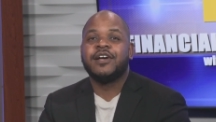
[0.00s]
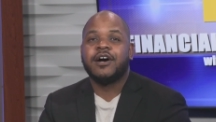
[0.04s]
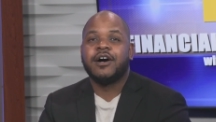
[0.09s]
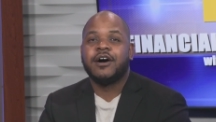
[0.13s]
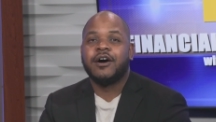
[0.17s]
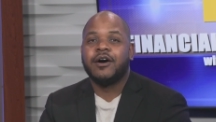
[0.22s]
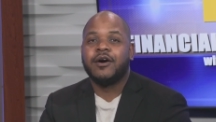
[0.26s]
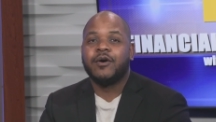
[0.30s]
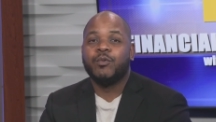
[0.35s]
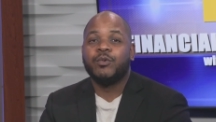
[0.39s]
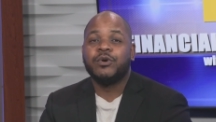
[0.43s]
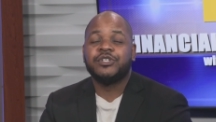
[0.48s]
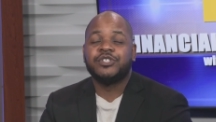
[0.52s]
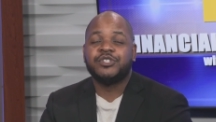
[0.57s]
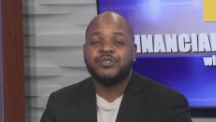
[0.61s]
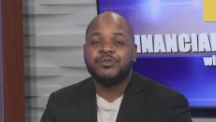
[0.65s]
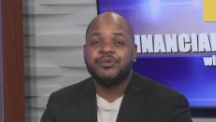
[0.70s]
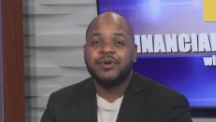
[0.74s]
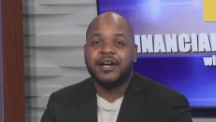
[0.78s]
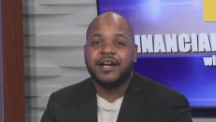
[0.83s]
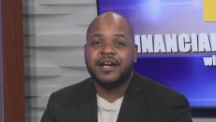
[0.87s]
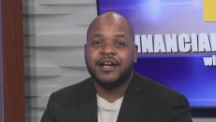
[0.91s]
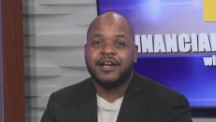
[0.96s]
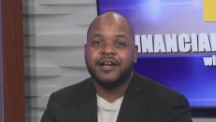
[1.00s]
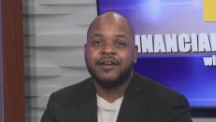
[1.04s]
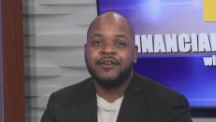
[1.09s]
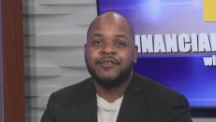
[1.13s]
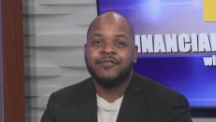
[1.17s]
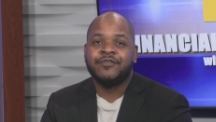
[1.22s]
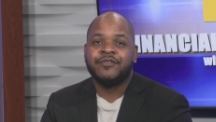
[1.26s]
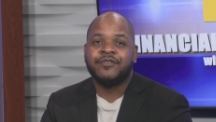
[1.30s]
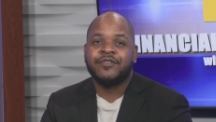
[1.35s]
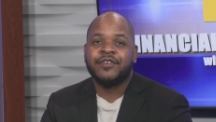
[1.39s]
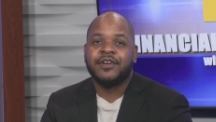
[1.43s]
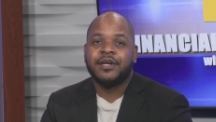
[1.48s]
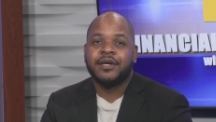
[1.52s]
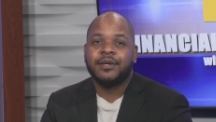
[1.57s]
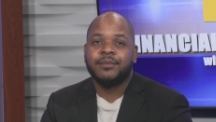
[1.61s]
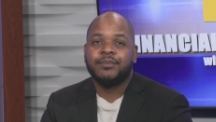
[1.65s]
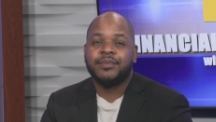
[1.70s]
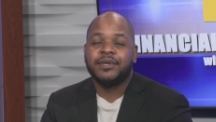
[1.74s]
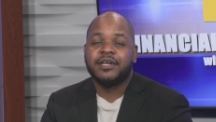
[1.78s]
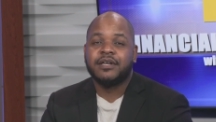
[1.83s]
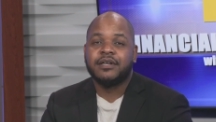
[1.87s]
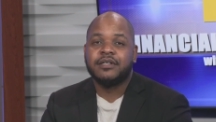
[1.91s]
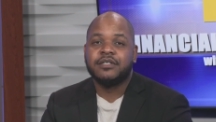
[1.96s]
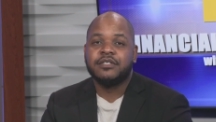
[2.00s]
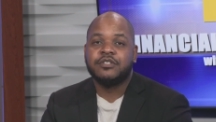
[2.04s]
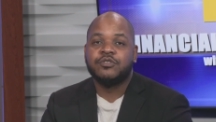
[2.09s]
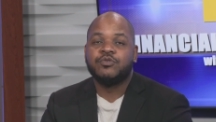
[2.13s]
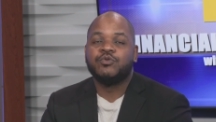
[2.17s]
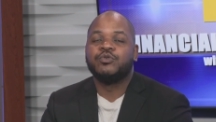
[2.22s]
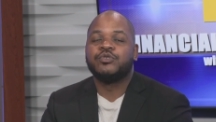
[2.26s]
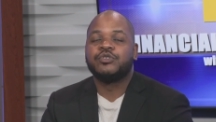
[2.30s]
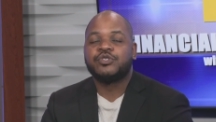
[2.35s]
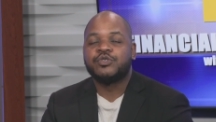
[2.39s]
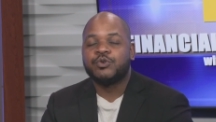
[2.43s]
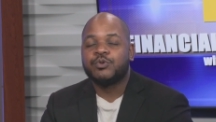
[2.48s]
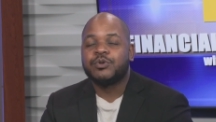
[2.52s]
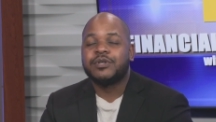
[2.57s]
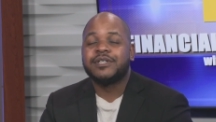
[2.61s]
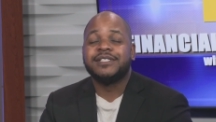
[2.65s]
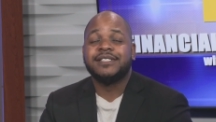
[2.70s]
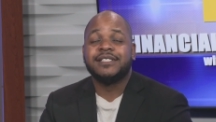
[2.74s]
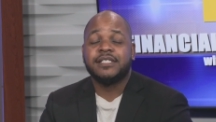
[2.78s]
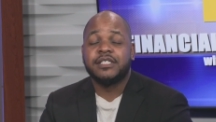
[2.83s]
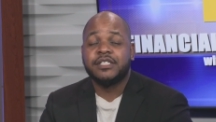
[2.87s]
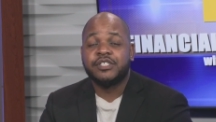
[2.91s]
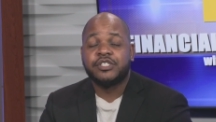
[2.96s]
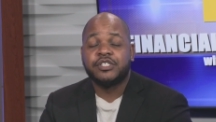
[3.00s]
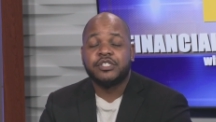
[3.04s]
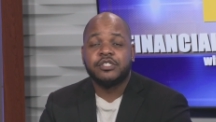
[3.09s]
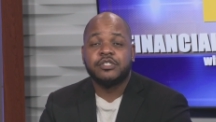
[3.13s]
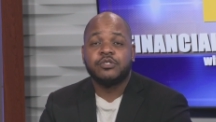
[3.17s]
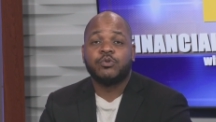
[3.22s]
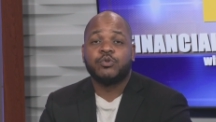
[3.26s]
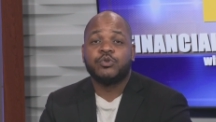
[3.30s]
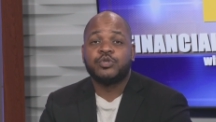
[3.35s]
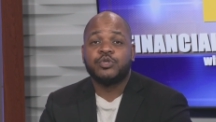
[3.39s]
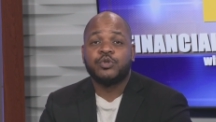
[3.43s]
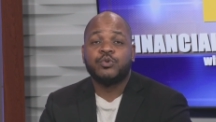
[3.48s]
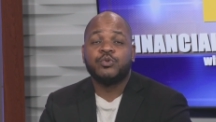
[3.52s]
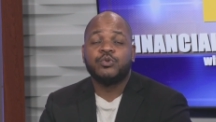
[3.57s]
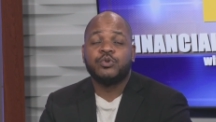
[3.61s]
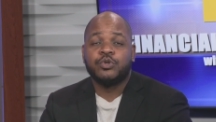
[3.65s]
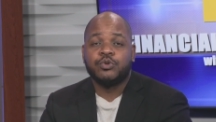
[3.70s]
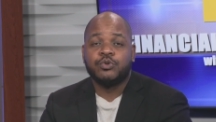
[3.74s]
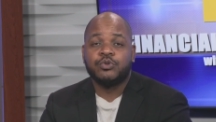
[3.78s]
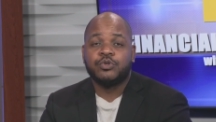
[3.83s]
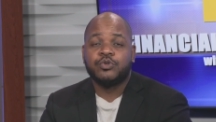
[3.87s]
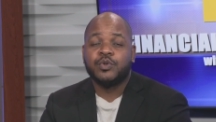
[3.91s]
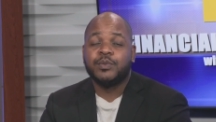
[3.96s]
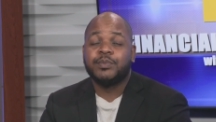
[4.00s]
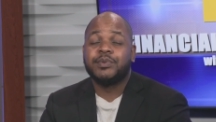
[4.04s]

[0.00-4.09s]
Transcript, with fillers: what you have, because you are so conditioned or so used to,